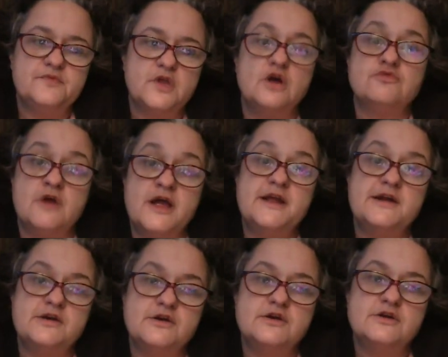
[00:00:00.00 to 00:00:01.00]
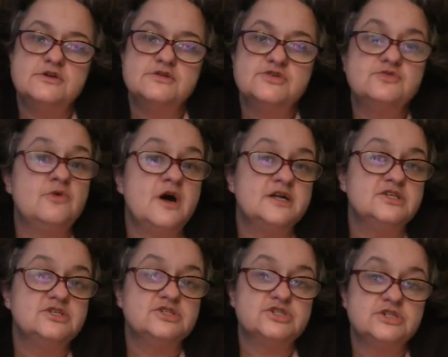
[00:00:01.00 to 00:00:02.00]
a writer to
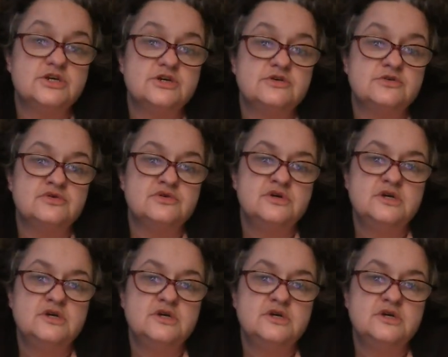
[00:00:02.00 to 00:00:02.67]
watch a show